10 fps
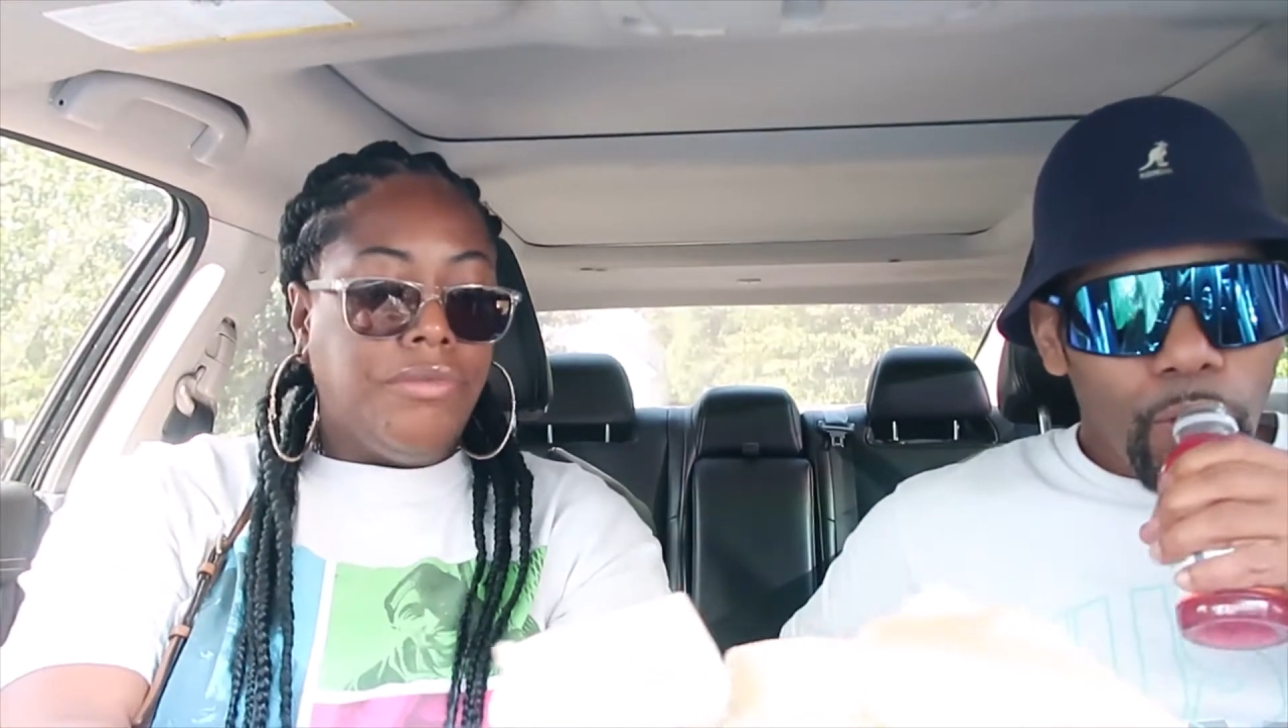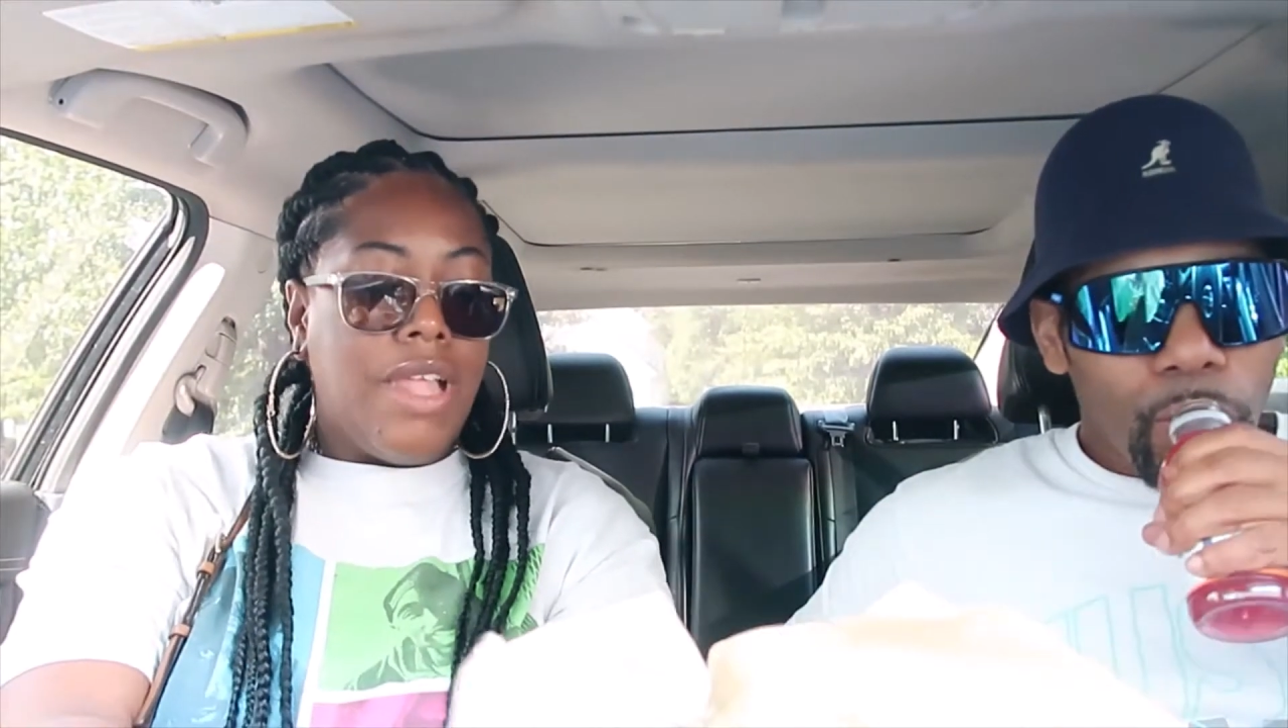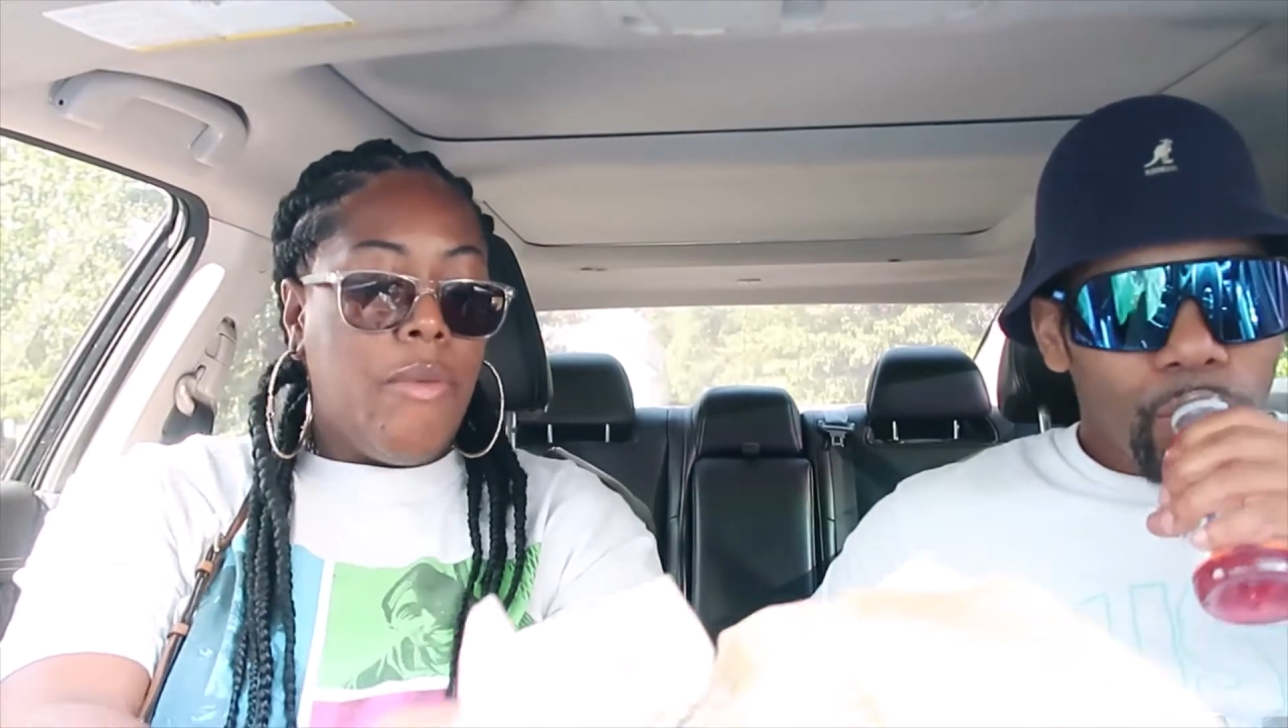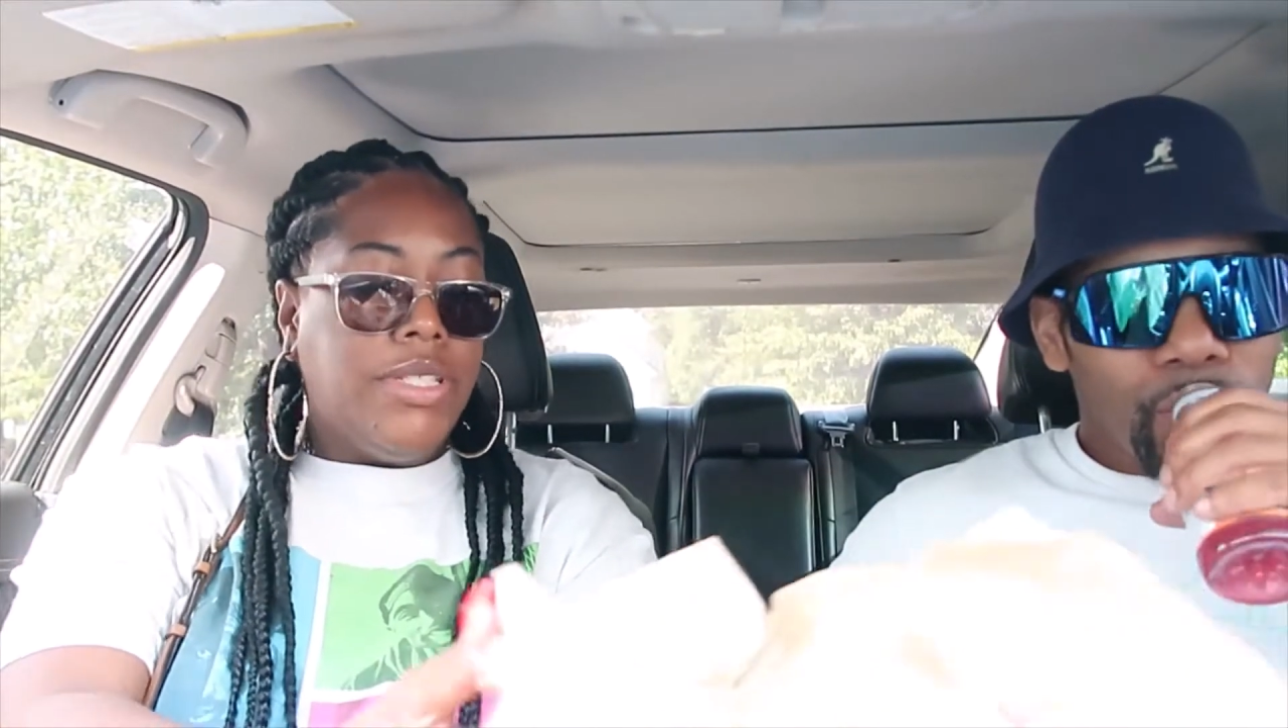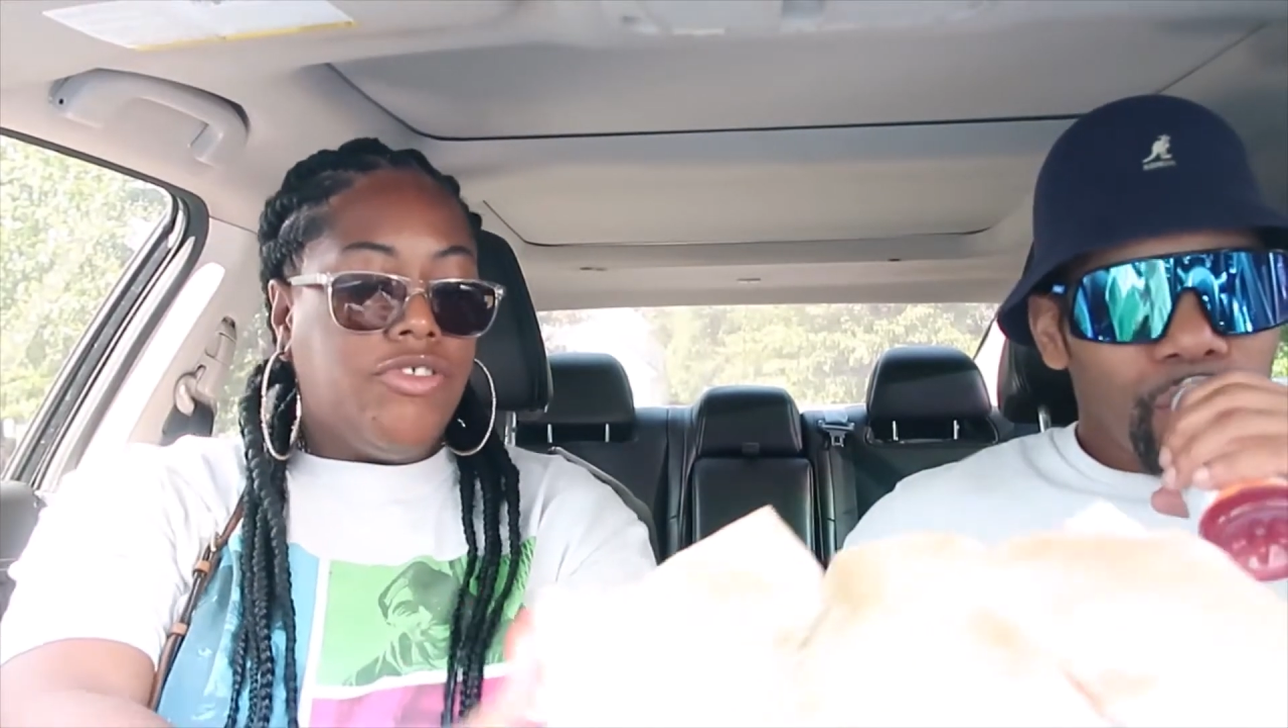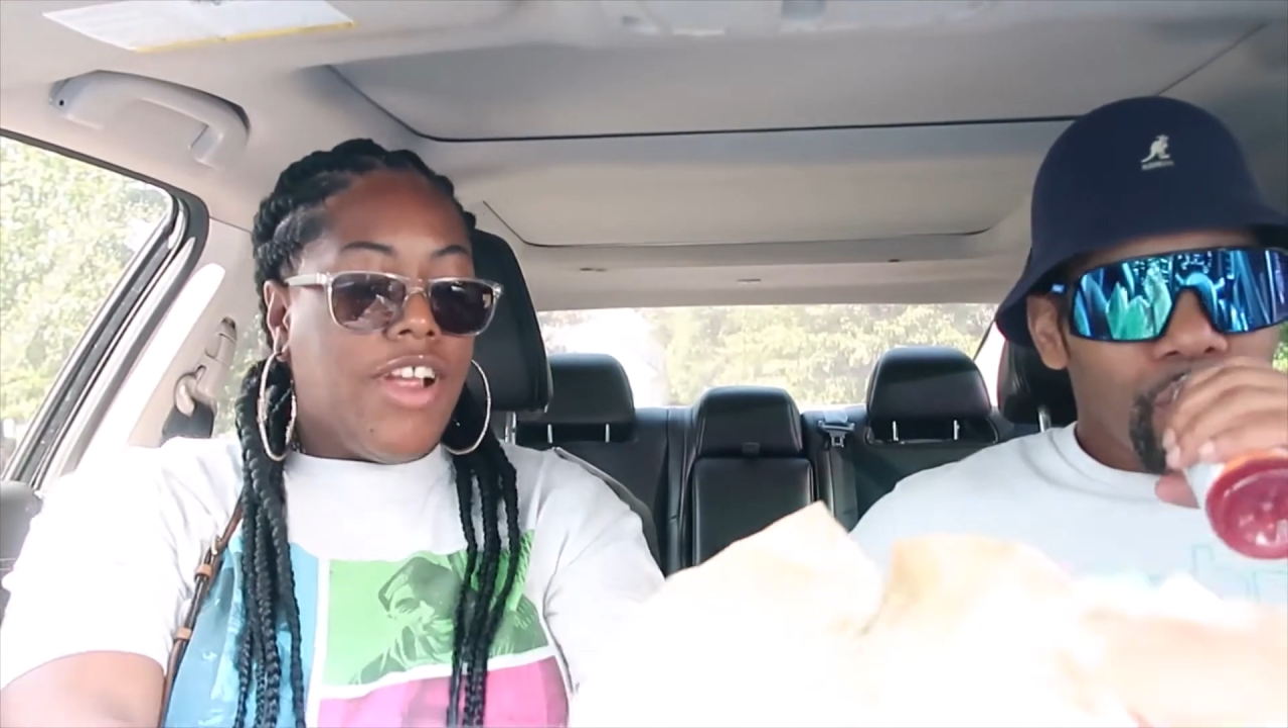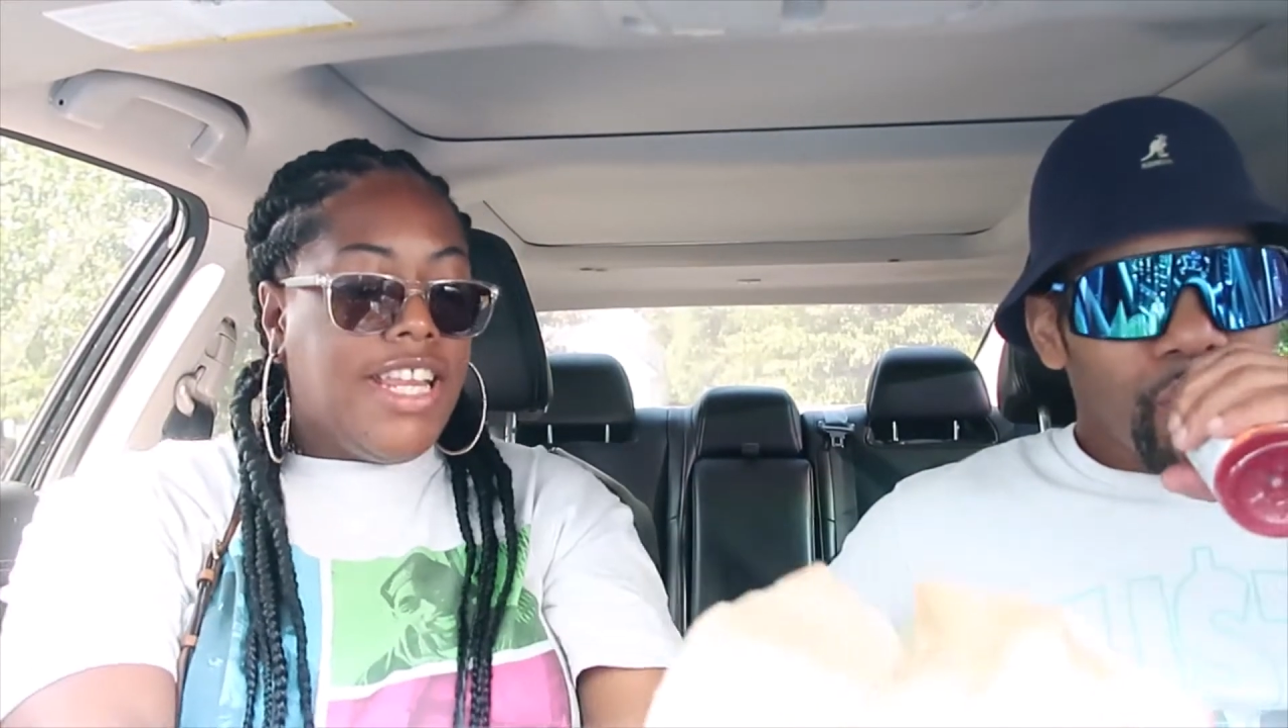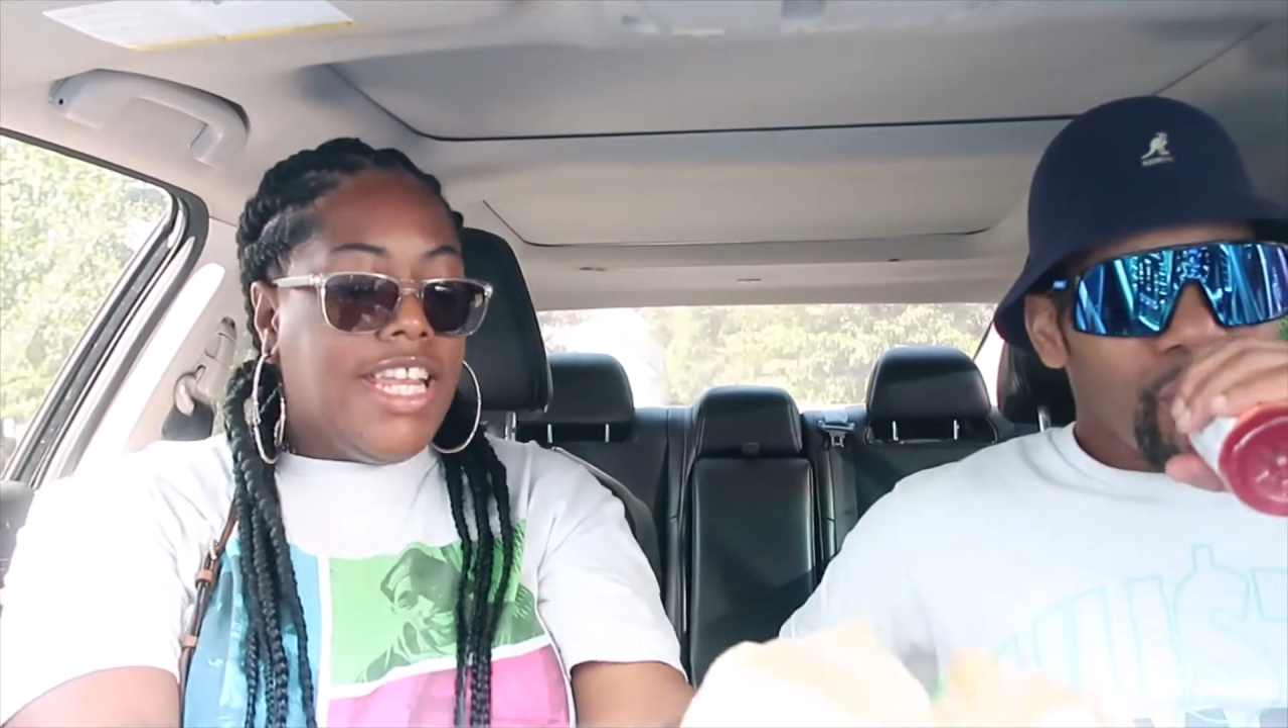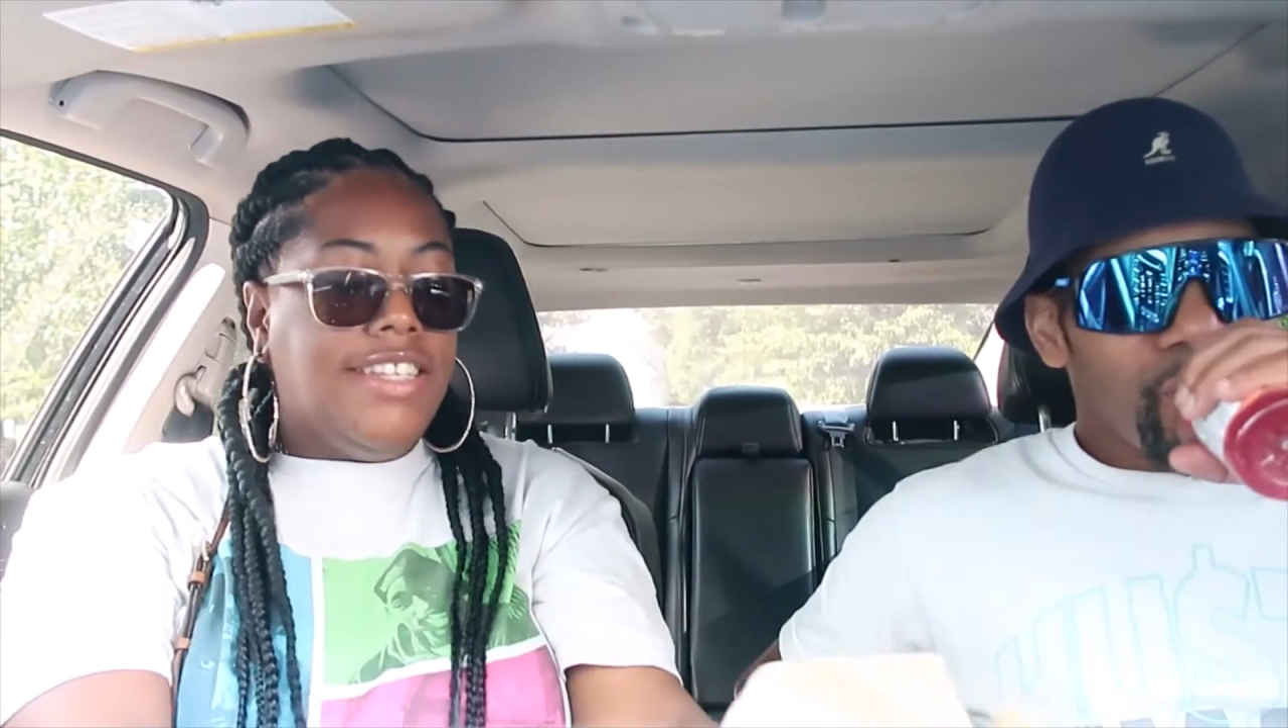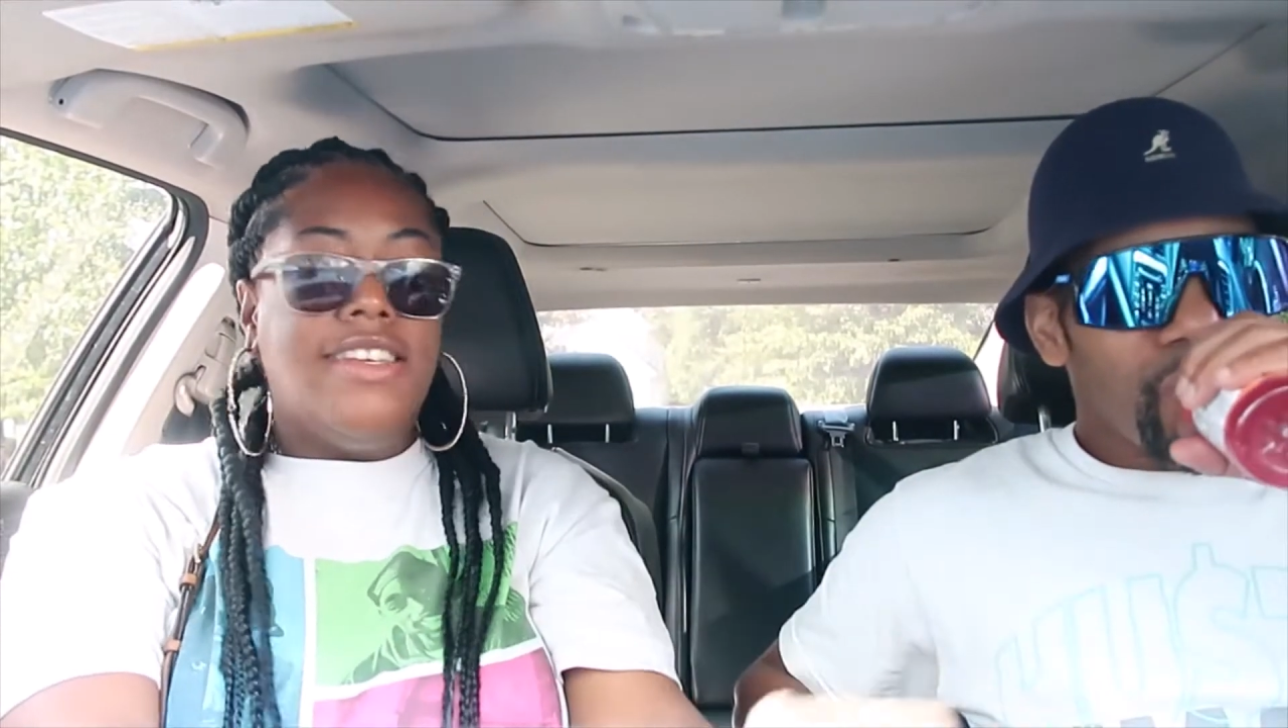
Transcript: I wasn't trying to eat